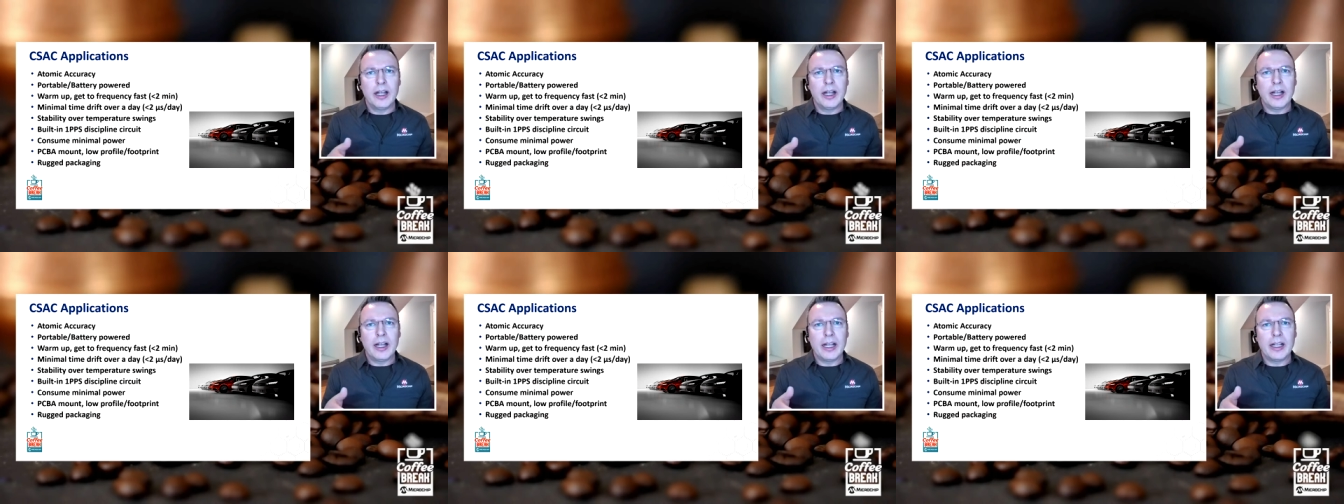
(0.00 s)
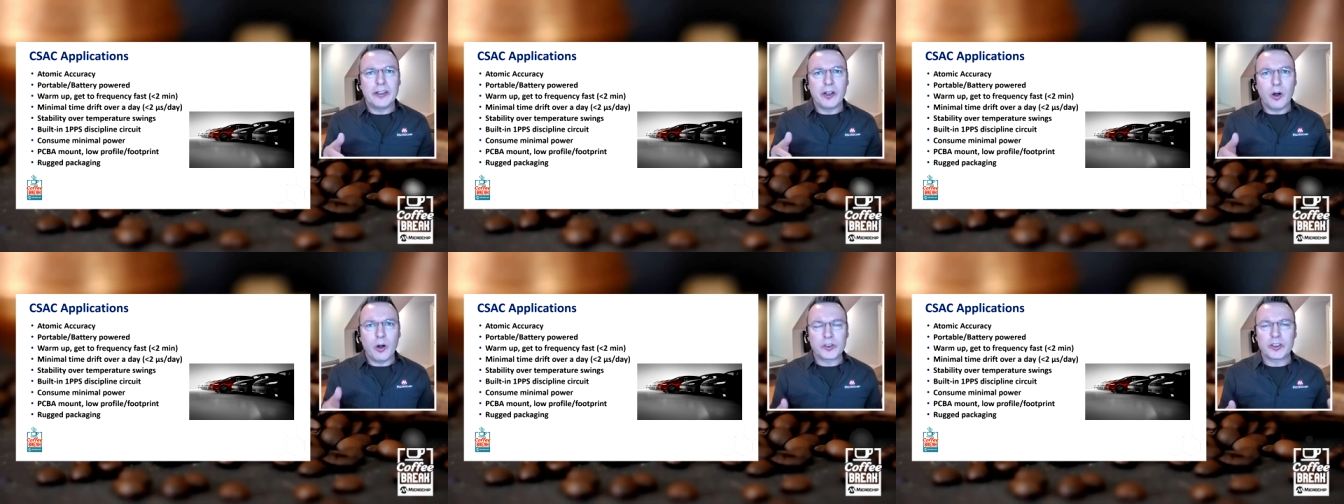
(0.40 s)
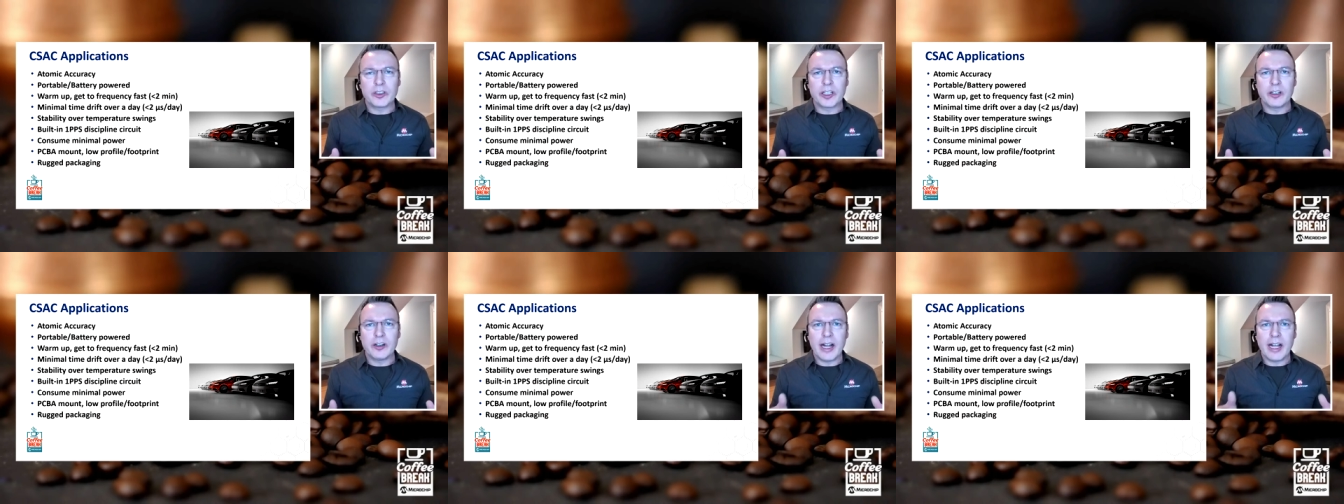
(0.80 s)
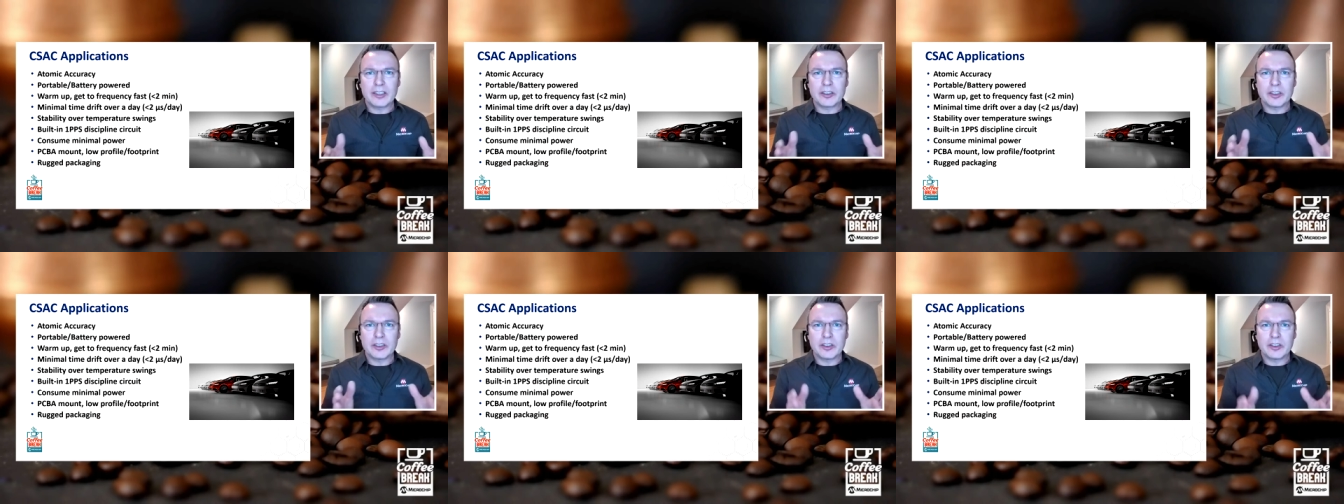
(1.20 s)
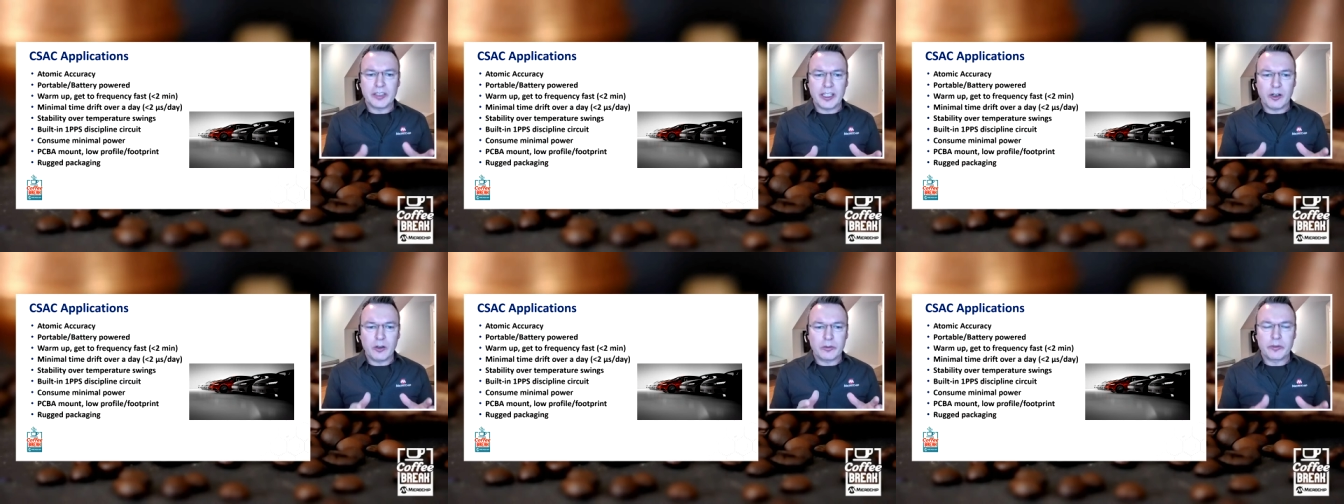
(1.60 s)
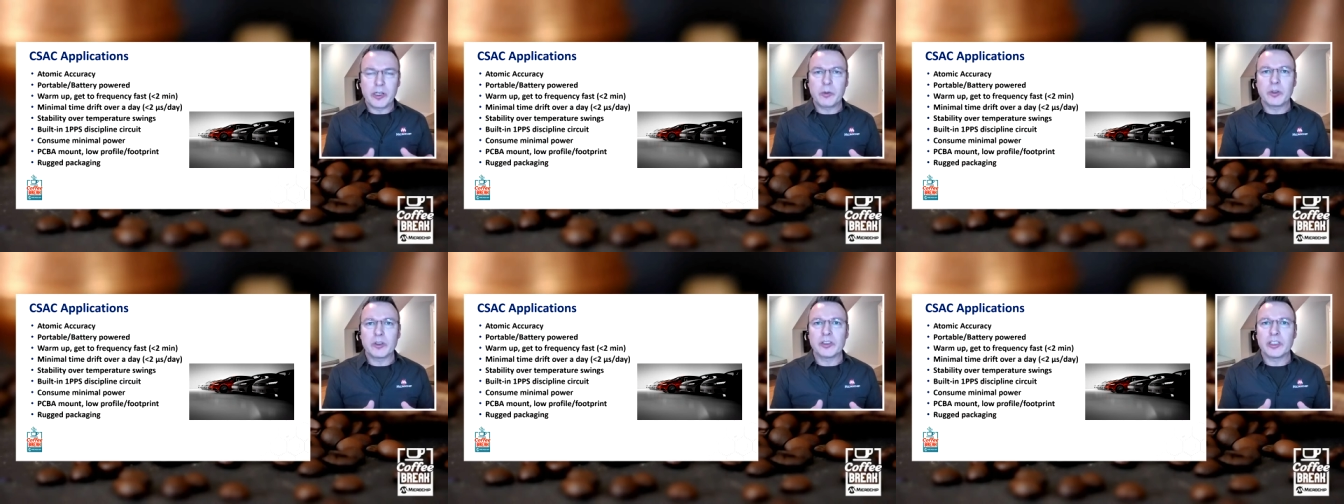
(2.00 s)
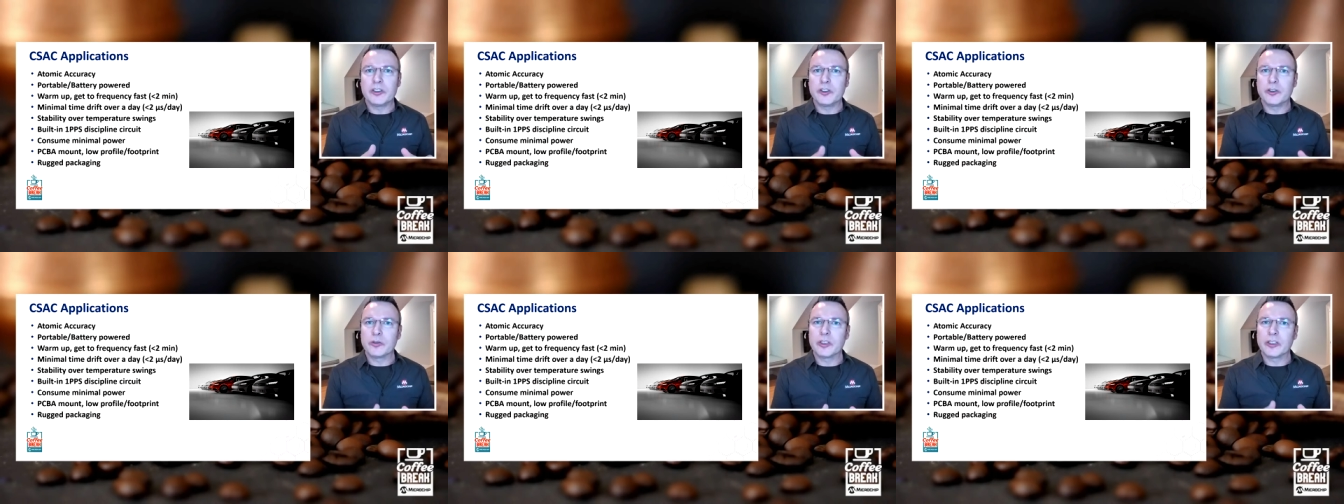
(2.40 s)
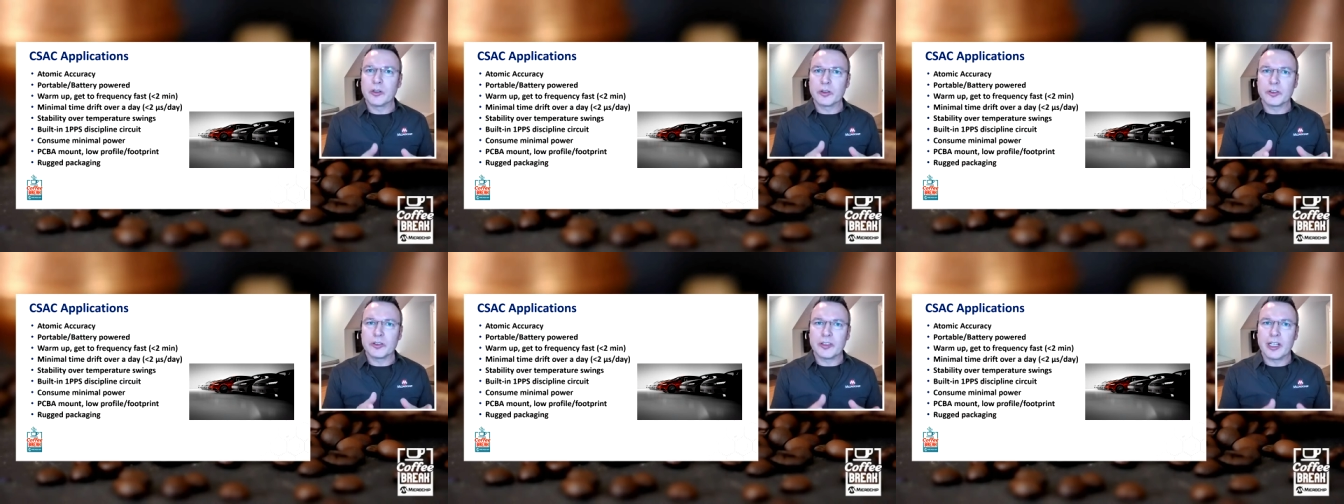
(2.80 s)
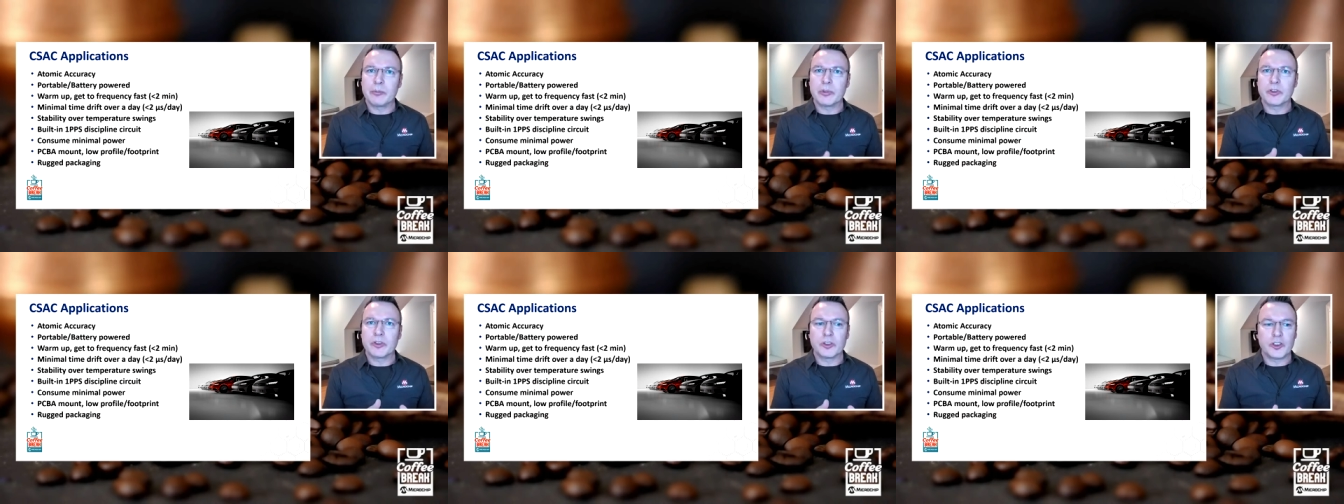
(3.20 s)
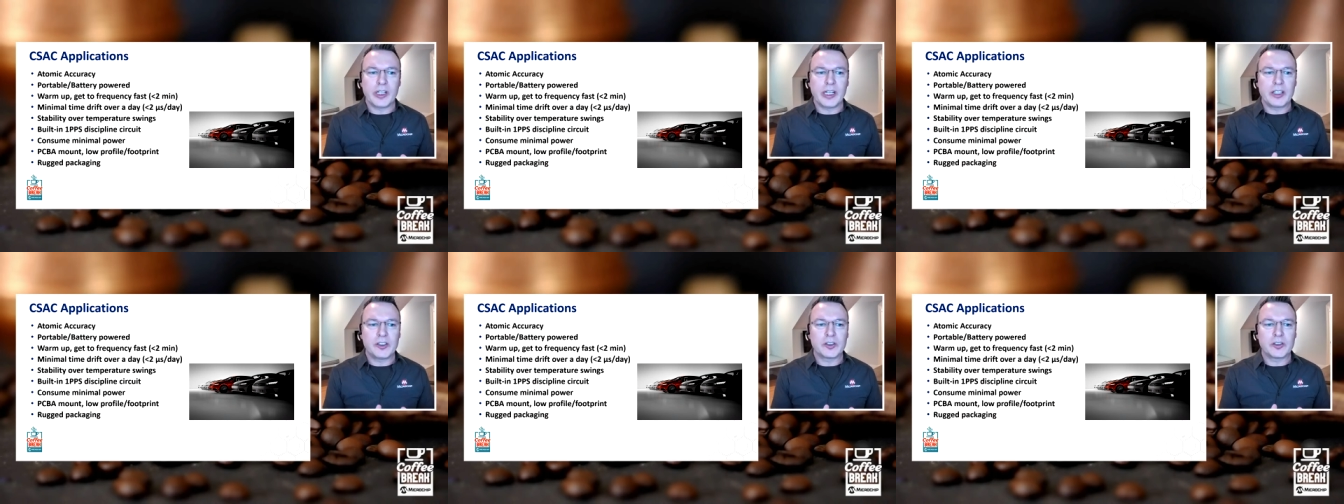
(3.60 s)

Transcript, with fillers: and the oscillator has to stay on frequency during those temperature changes.